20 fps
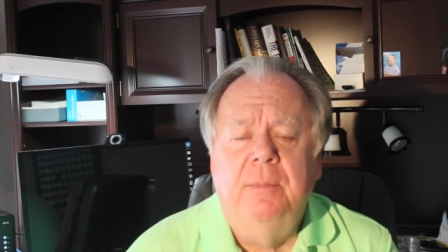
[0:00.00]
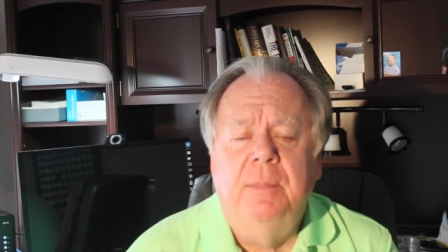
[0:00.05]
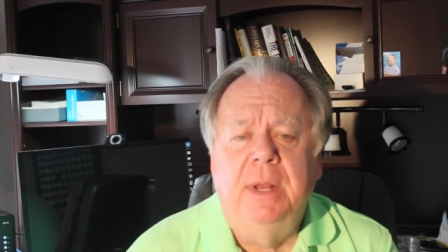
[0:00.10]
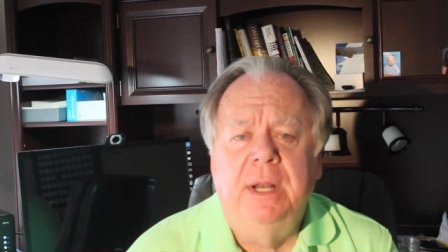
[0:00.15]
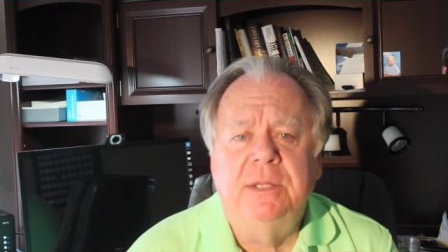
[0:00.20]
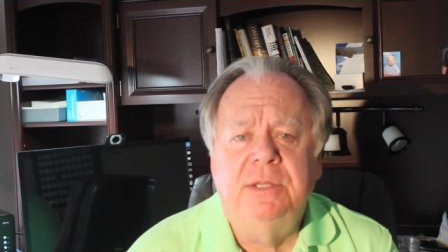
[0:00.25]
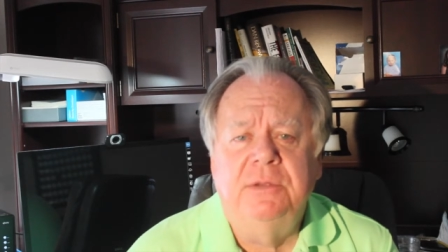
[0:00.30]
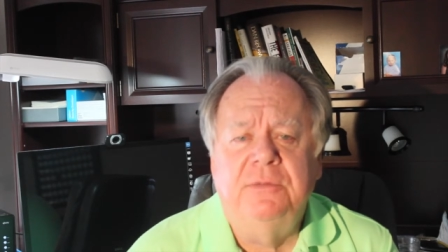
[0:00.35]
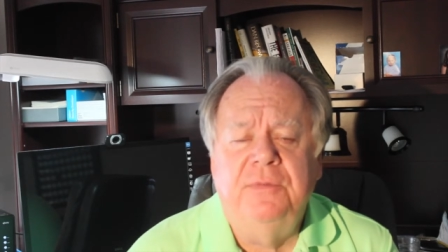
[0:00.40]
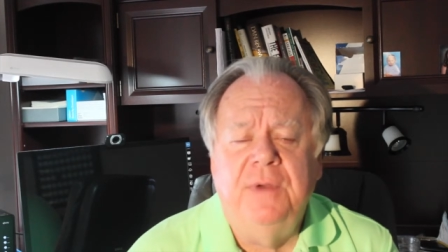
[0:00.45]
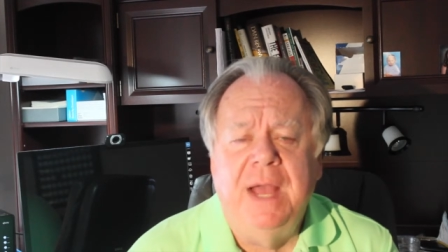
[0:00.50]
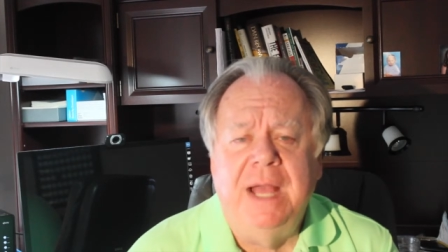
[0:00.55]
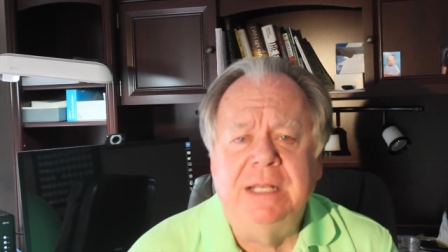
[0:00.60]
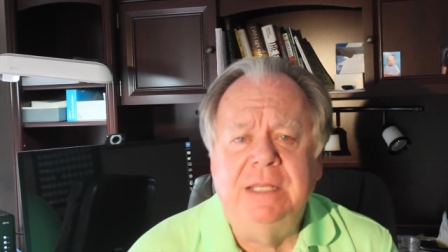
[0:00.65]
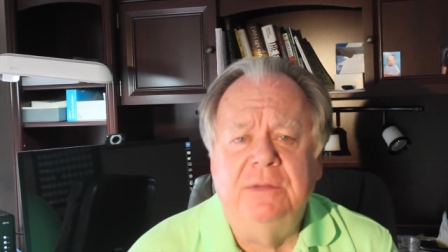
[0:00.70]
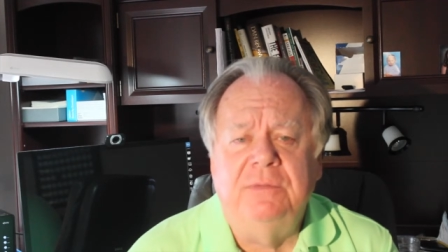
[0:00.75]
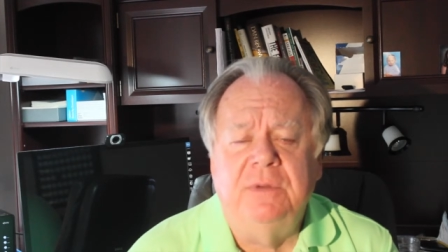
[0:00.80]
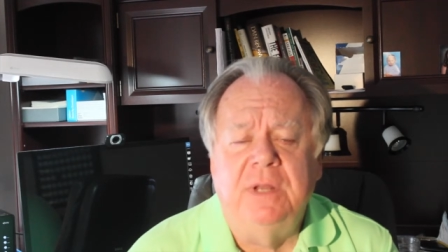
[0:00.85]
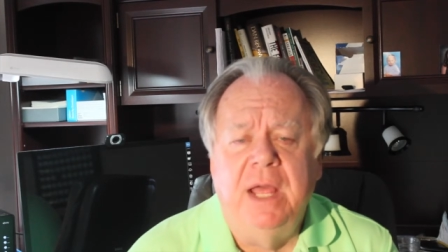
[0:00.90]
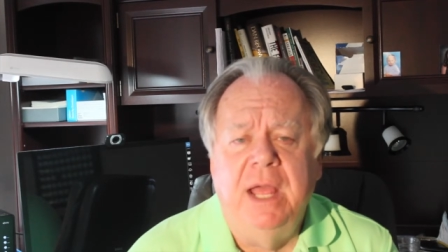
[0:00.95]
but it's a
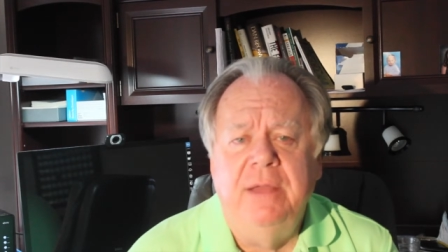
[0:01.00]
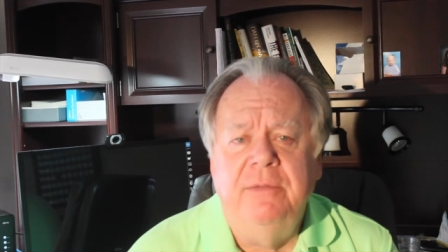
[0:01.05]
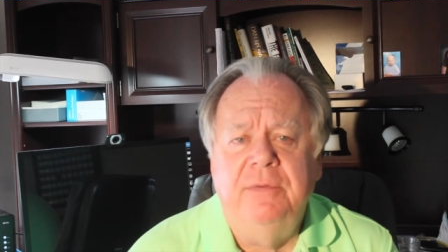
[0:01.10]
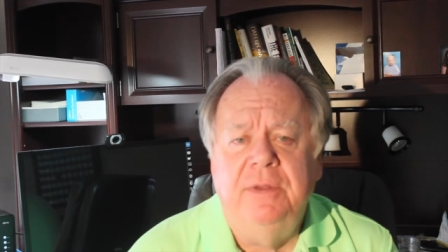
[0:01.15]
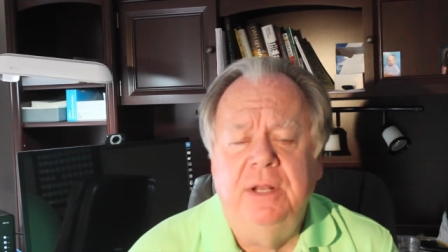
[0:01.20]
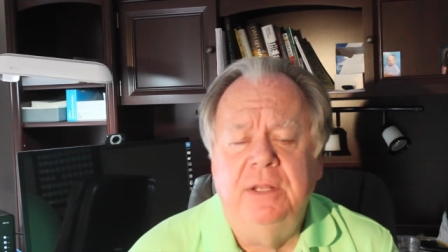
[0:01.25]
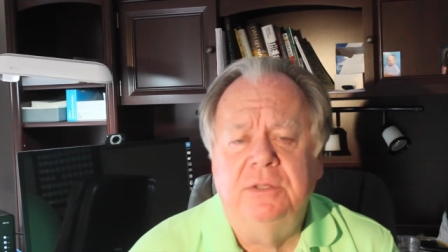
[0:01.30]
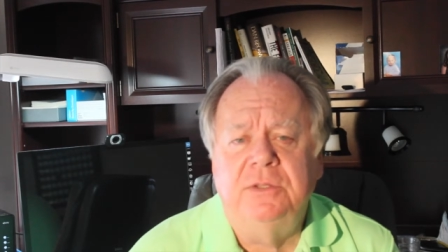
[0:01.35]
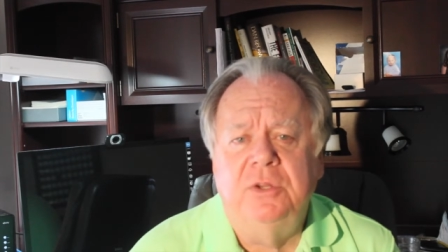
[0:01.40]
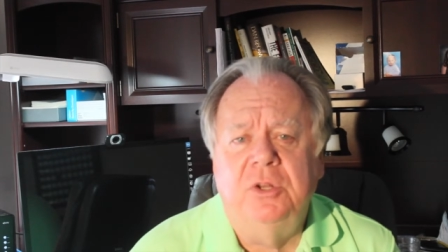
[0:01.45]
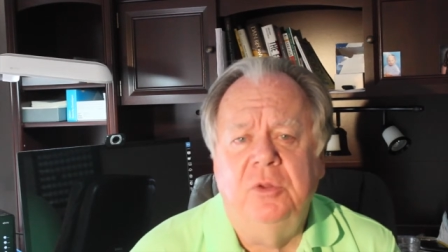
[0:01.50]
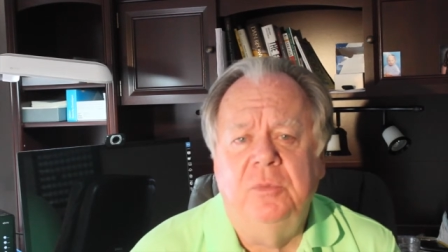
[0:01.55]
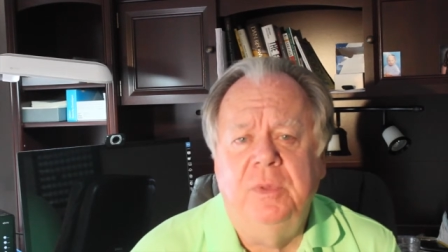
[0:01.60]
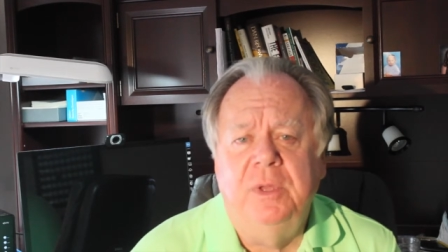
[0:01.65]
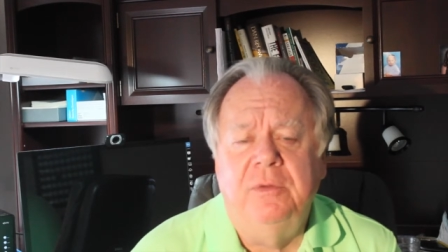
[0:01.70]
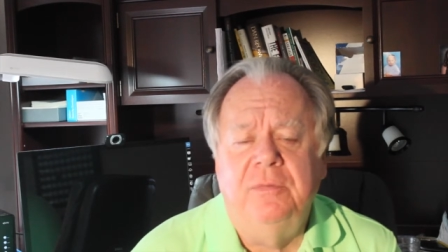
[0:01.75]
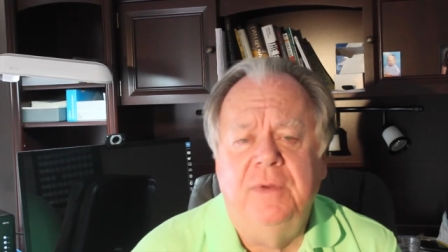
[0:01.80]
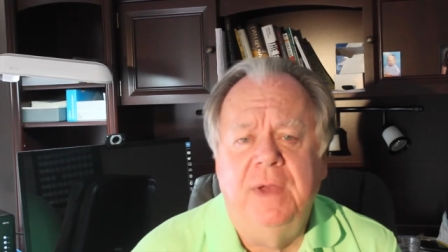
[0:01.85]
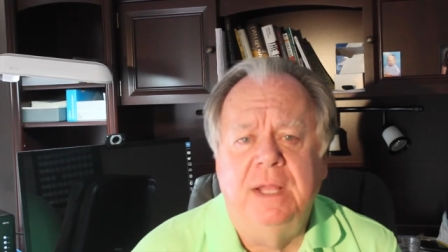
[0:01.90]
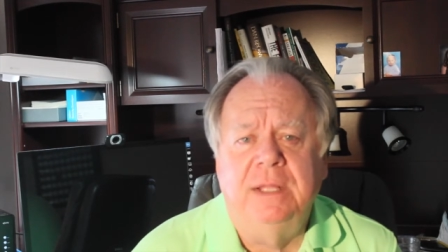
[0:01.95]
fact of life and it's going to
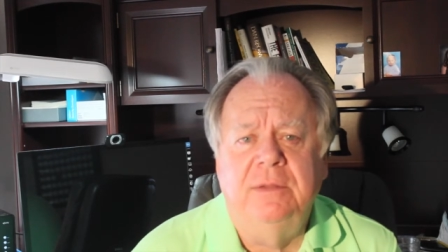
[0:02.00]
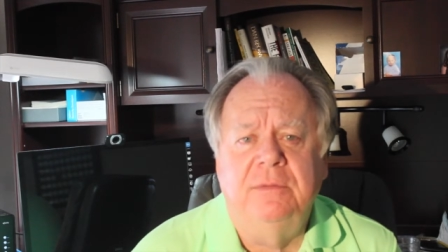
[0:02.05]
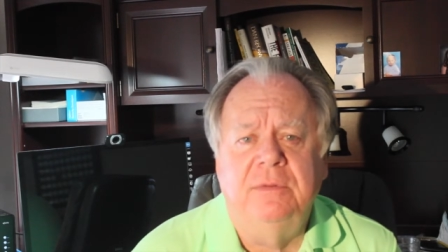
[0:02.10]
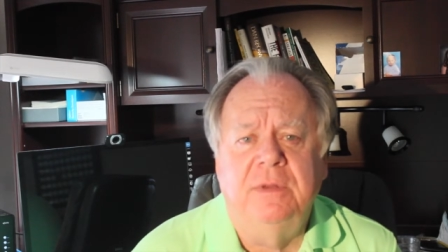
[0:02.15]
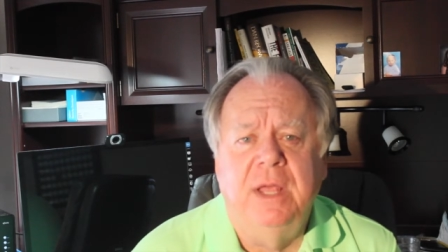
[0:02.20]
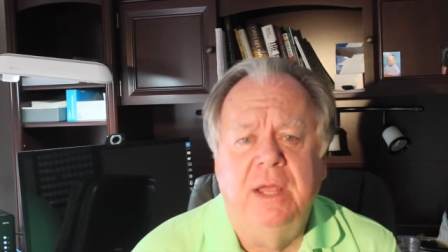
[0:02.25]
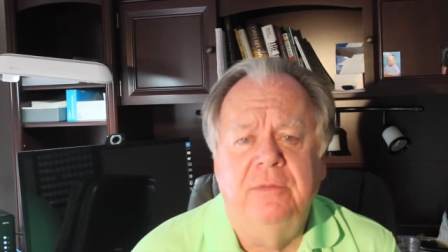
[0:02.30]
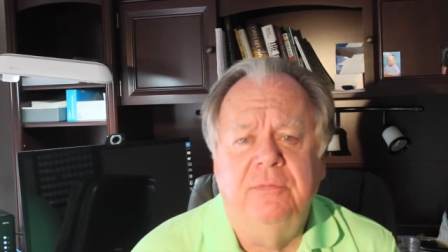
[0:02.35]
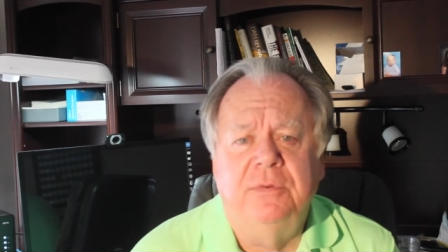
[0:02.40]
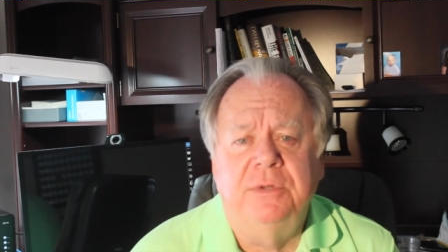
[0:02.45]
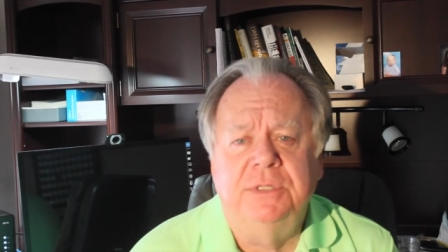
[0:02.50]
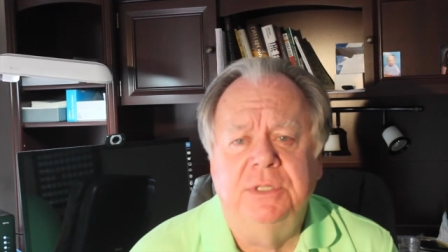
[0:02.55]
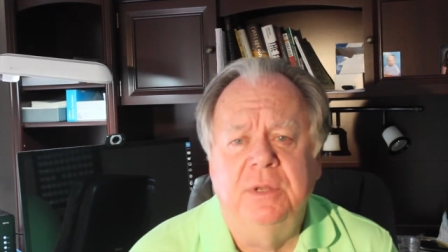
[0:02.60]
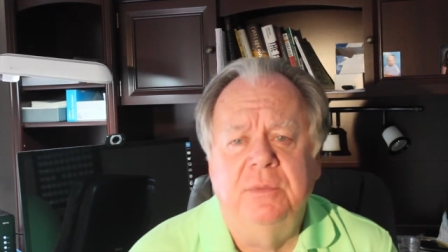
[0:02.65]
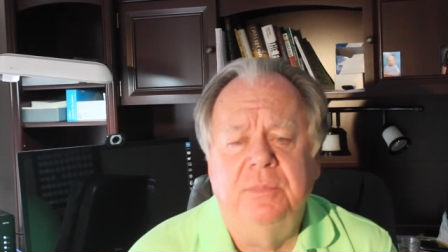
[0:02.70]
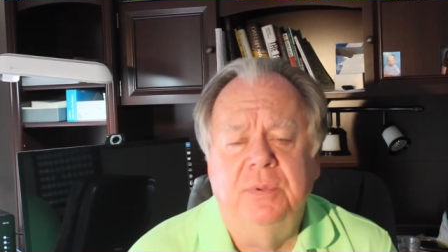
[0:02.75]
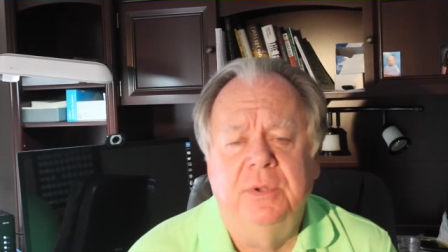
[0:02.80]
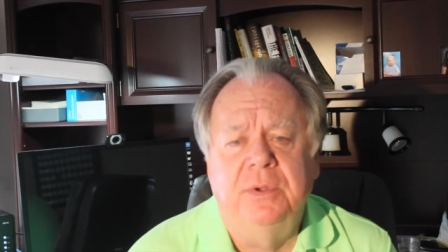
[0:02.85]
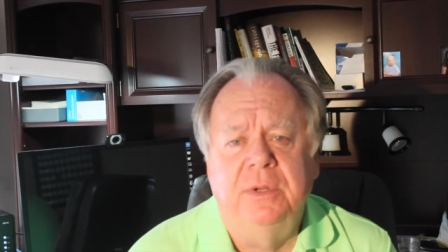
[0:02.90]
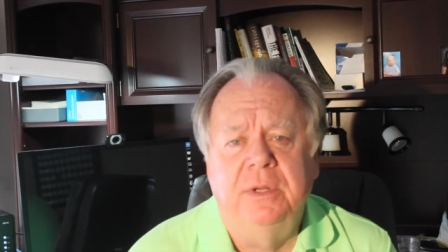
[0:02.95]
be a fact of life for
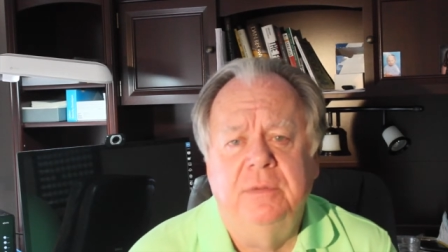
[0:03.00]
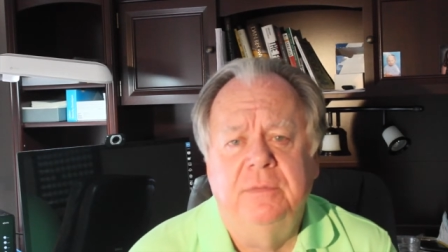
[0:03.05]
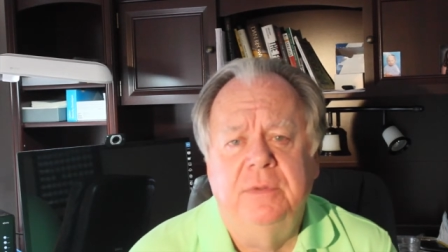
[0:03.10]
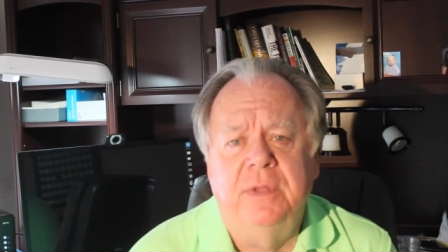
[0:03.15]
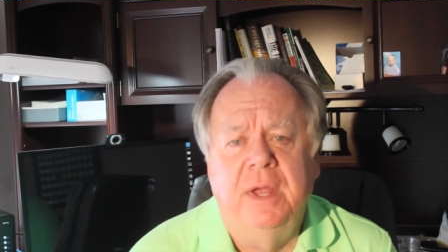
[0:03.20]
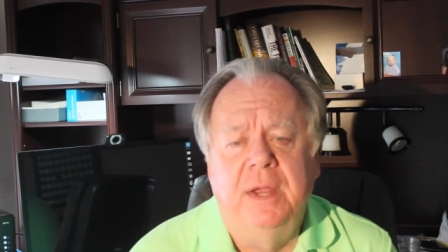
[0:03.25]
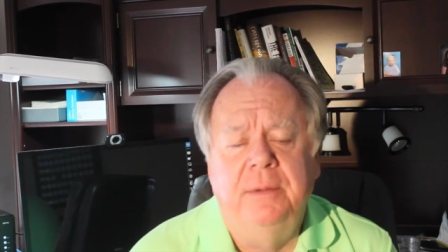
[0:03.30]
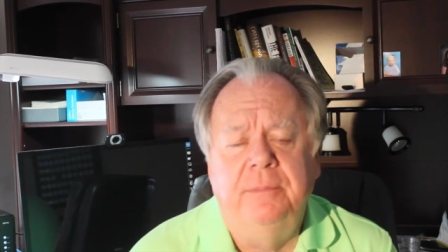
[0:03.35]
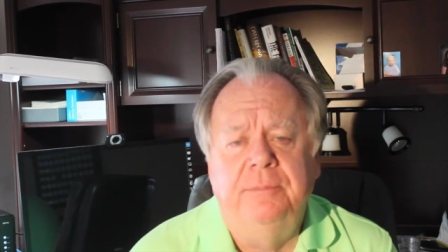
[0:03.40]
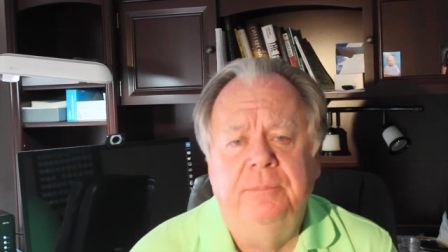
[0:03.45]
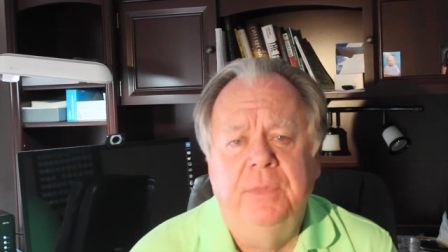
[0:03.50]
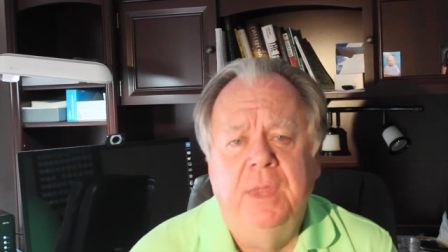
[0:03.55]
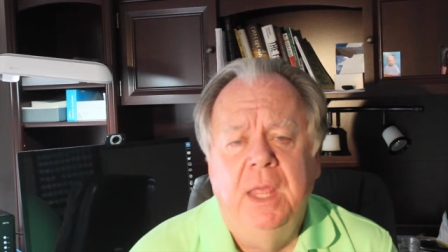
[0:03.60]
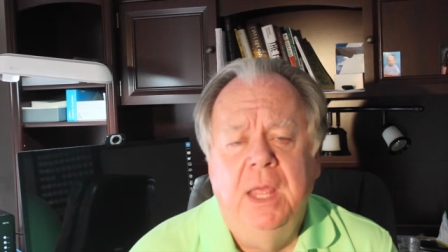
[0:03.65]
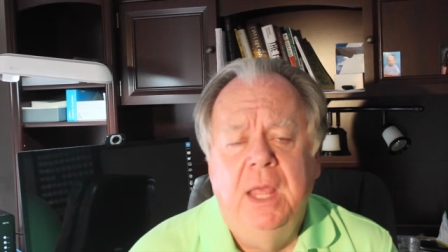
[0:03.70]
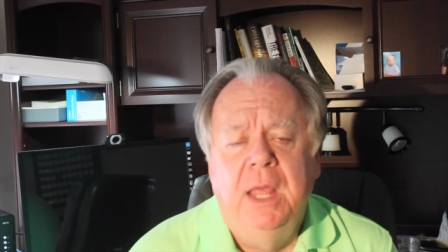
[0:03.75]
some period of time.